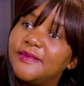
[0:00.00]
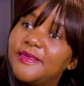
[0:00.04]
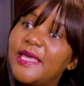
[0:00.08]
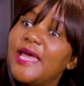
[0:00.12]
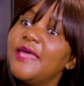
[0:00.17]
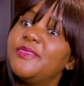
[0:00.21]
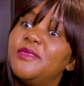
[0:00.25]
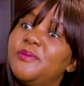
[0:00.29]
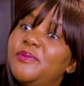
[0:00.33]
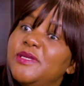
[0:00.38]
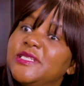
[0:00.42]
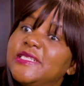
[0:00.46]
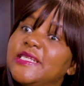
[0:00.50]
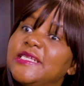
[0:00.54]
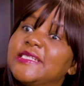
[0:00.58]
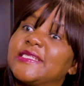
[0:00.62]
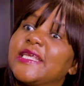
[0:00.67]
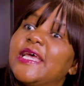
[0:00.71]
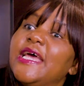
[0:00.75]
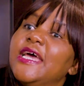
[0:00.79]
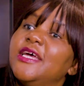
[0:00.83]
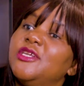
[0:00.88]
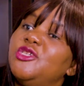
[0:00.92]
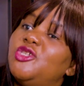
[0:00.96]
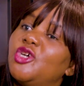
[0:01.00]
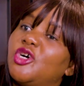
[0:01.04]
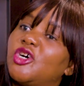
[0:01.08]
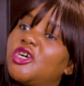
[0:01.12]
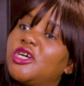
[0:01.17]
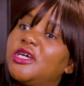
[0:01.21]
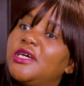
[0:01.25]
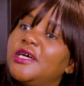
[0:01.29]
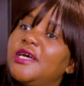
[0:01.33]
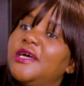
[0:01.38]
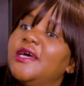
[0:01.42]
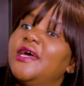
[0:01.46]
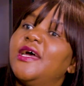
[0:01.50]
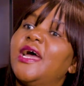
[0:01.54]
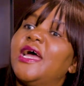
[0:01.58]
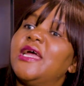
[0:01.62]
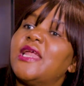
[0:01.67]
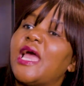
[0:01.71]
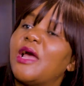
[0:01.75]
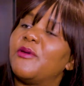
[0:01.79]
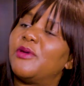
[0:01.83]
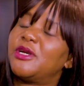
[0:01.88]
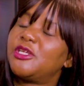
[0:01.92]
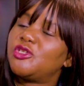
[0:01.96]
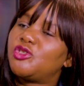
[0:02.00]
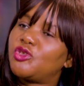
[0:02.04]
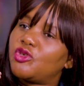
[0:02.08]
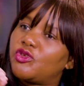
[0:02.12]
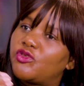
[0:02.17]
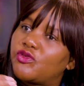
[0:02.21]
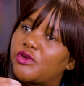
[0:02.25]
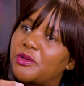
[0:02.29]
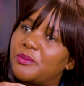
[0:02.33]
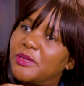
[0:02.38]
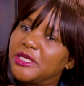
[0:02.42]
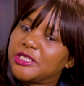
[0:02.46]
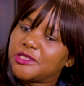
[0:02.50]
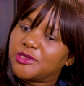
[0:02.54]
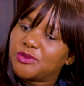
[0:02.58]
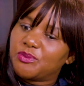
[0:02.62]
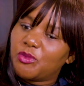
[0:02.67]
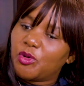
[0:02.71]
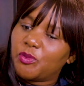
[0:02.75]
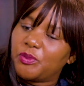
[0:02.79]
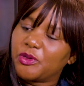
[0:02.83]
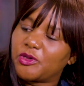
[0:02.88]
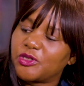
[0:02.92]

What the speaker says: they are the business. Doc, I want to talk from a small,